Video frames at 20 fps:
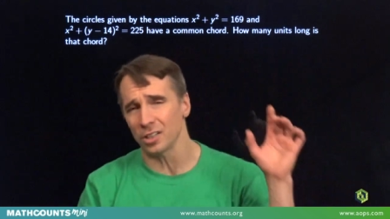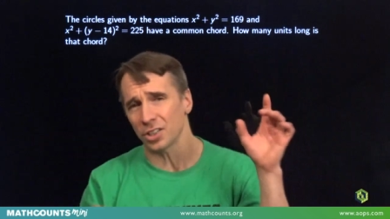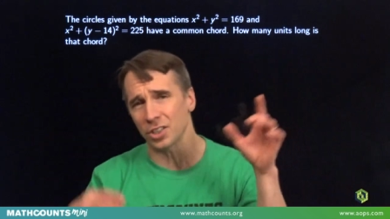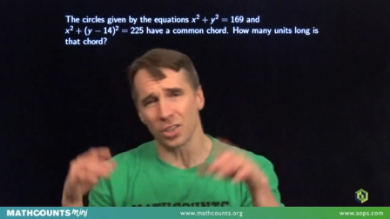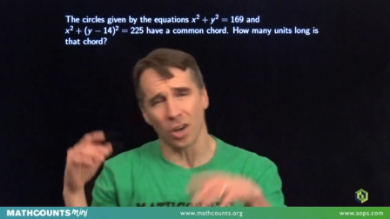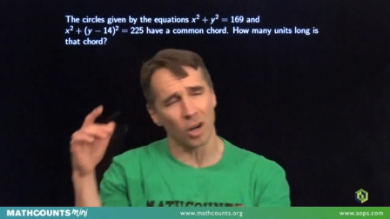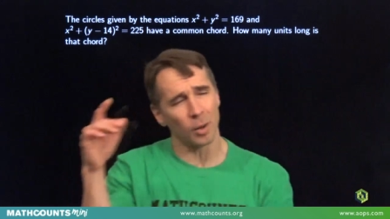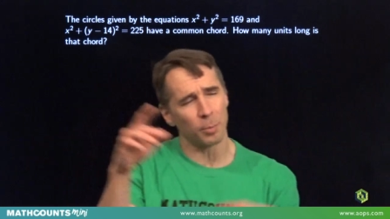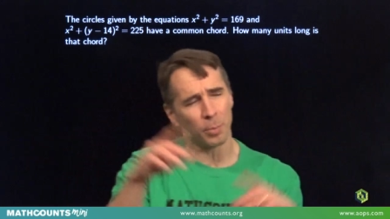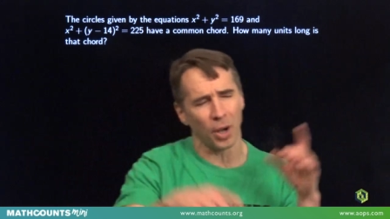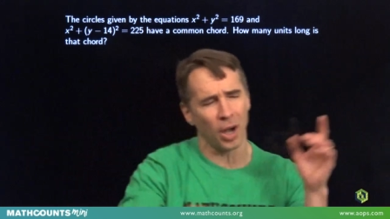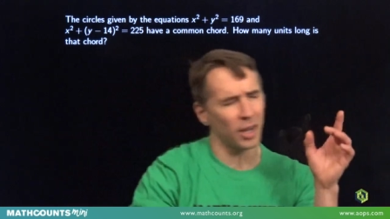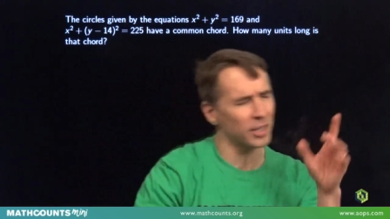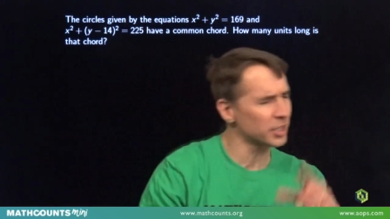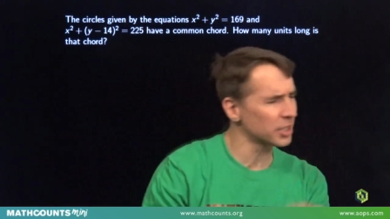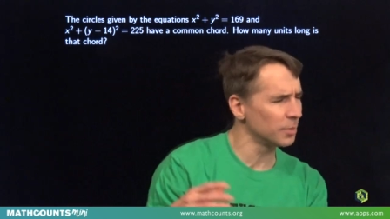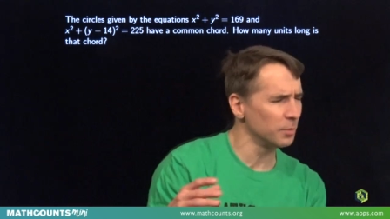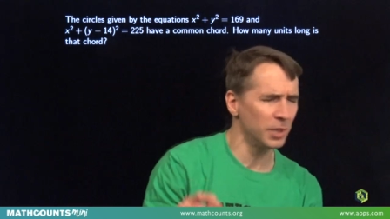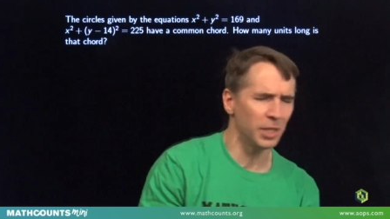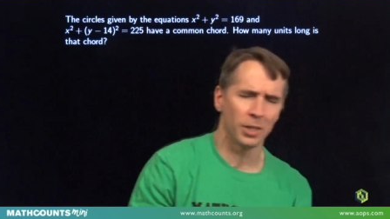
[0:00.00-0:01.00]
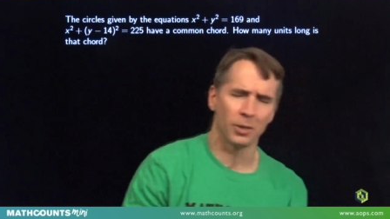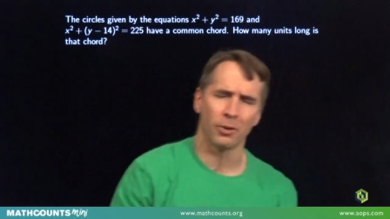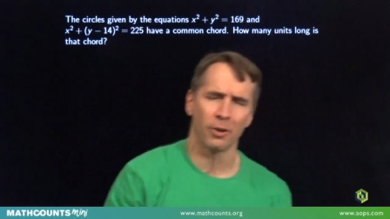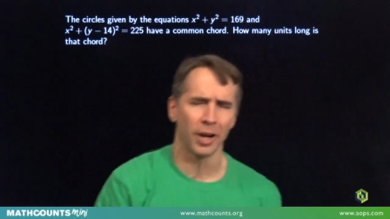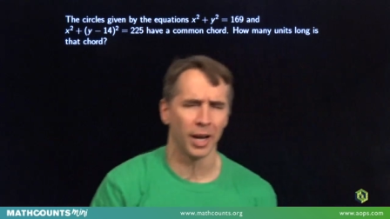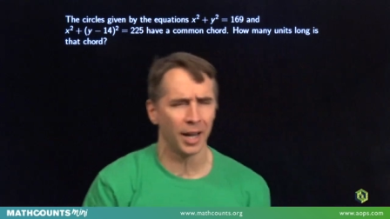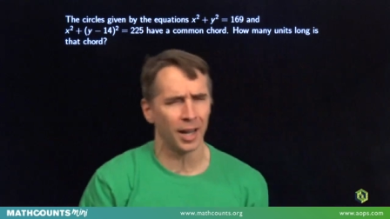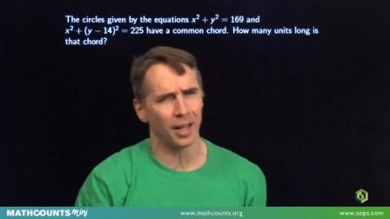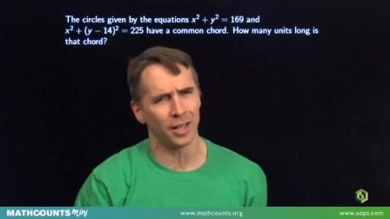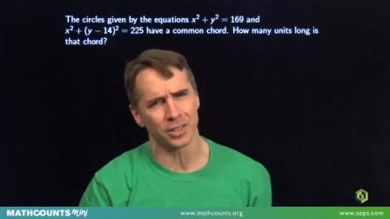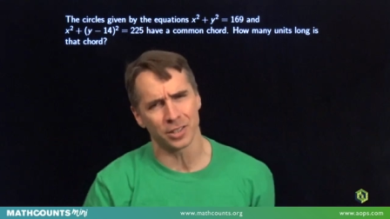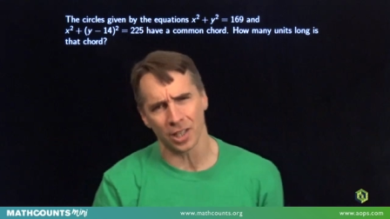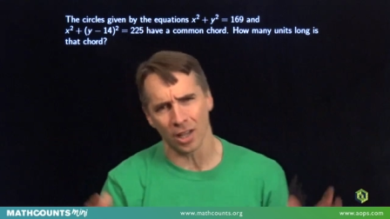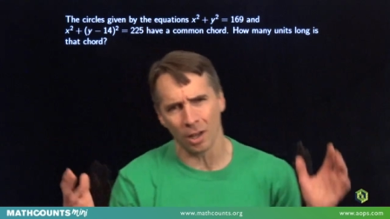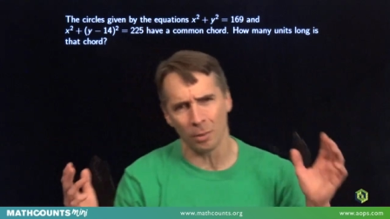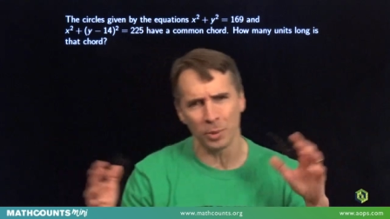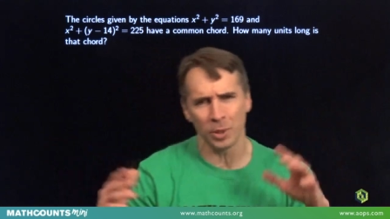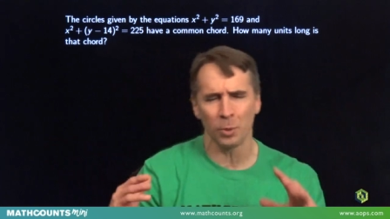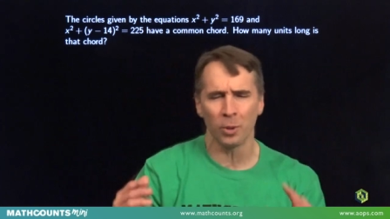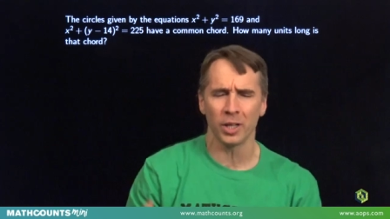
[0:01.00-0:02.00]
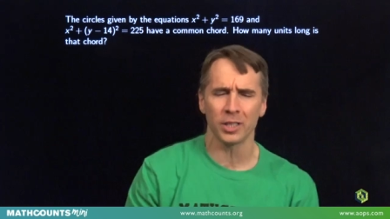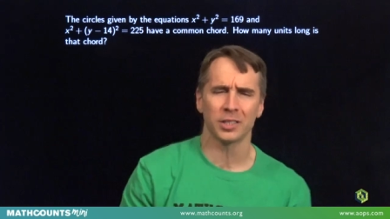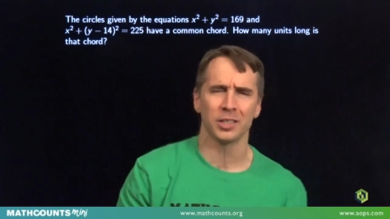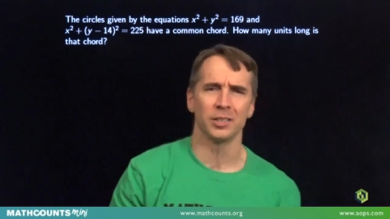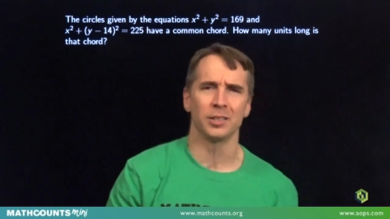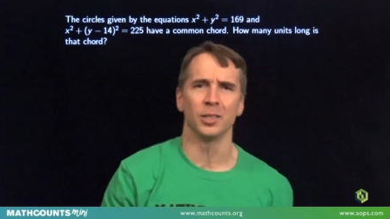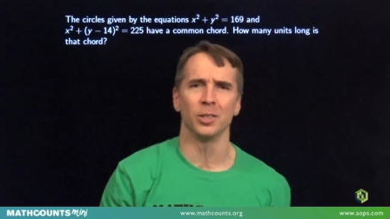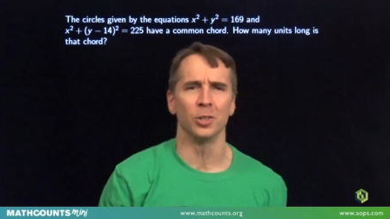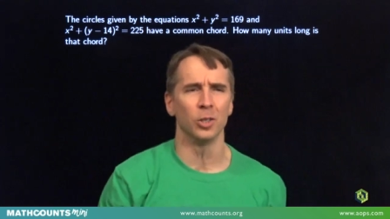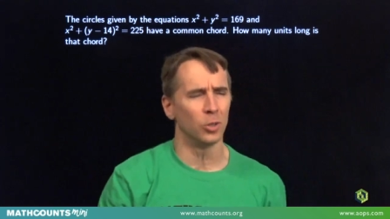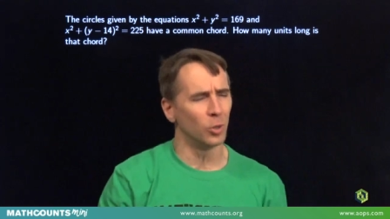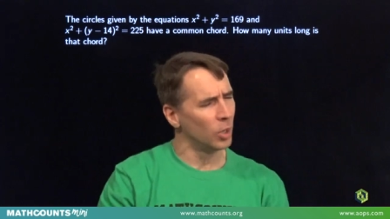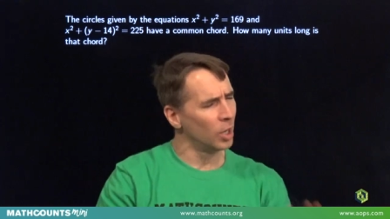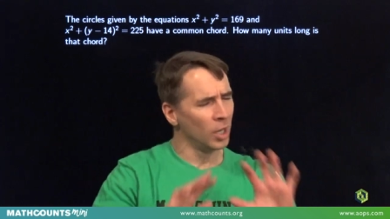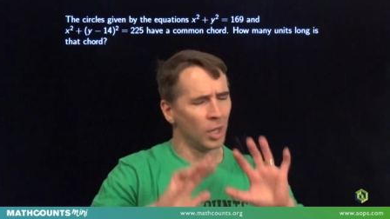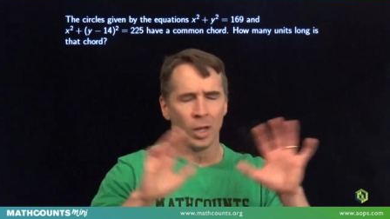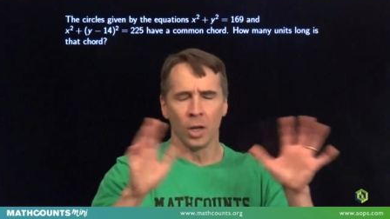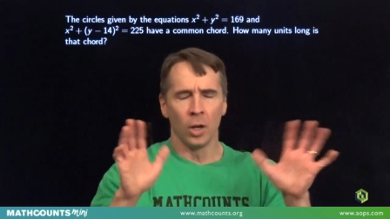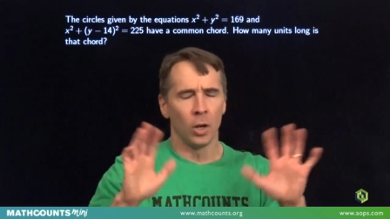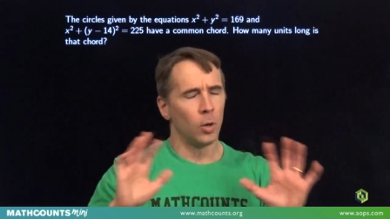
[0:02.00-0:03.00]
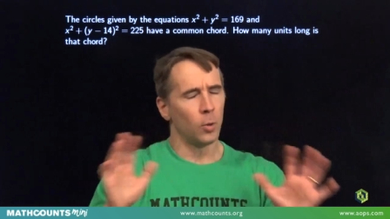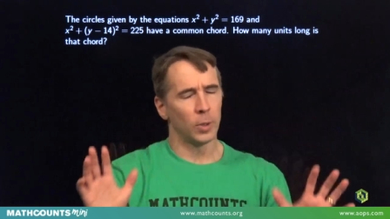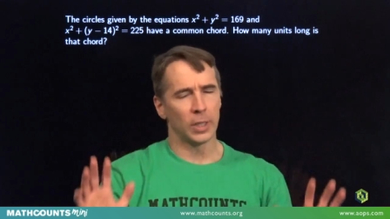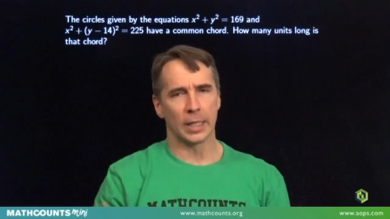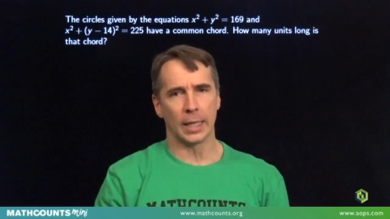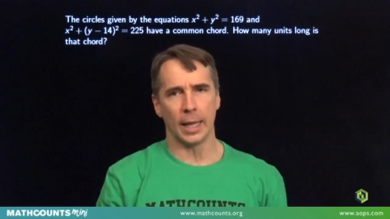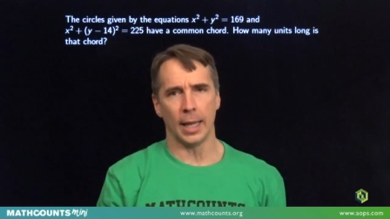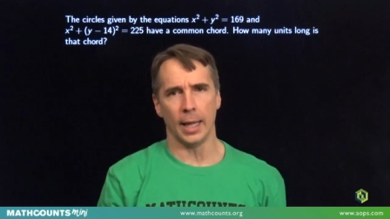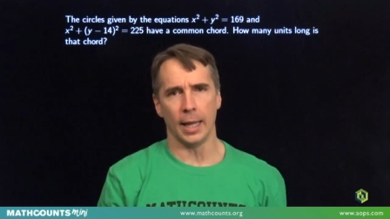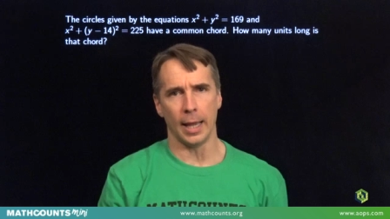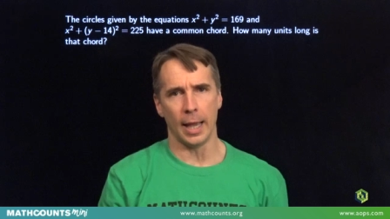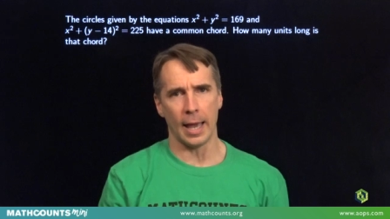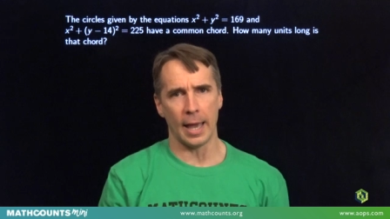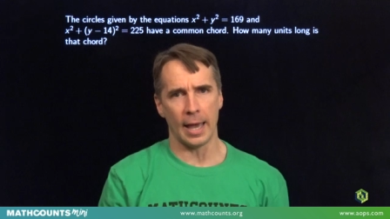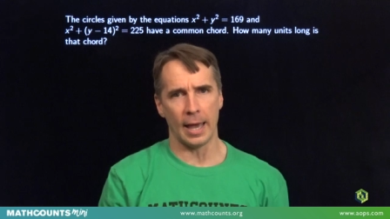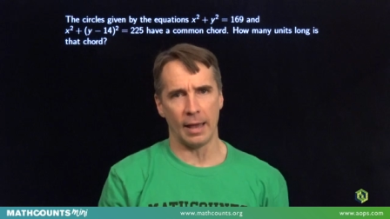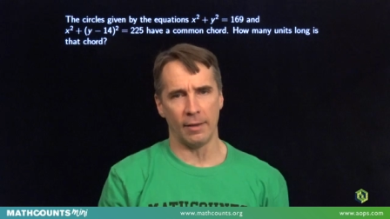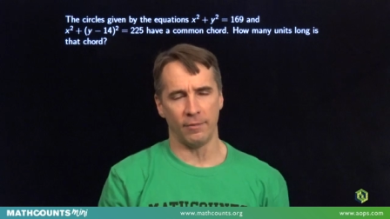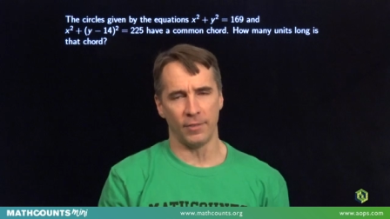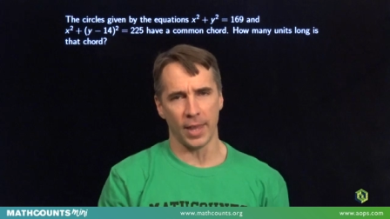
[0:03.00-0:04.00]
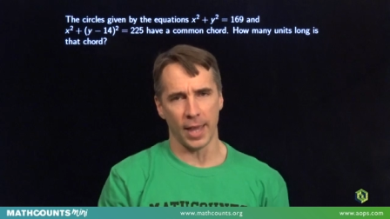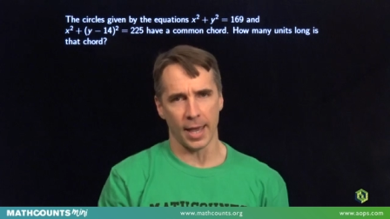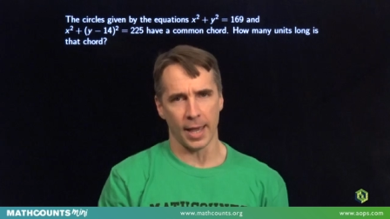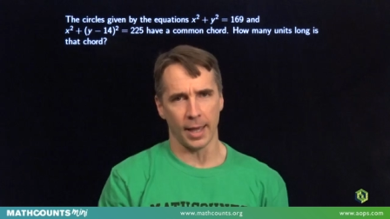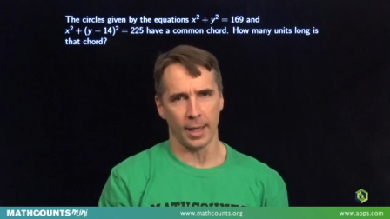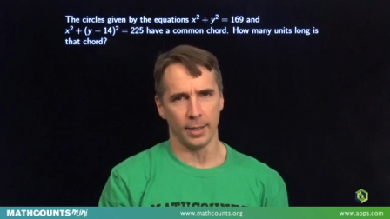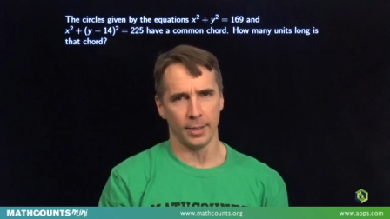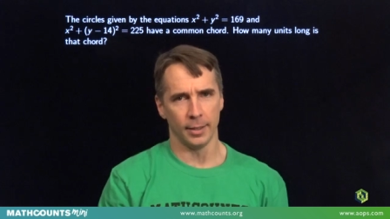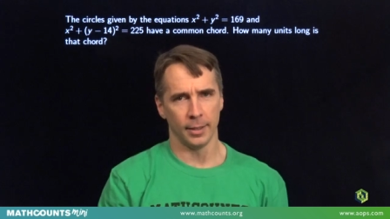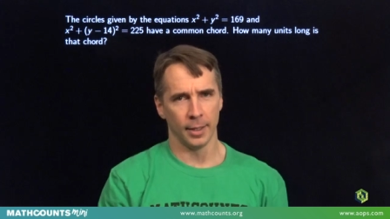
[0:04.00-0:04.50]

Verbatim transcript: start bossing me around, tell me what to do. We can't have that.